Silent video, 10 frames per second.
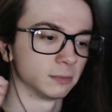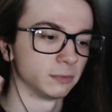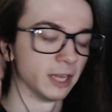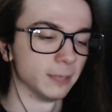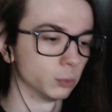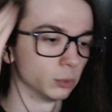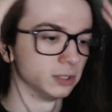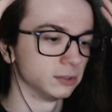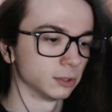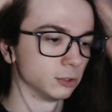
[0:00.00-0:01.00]

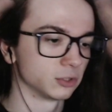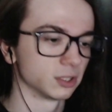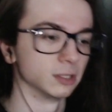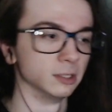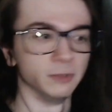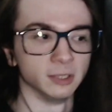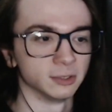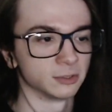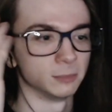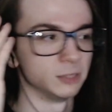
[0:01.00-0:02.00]
fanboys are just like living in some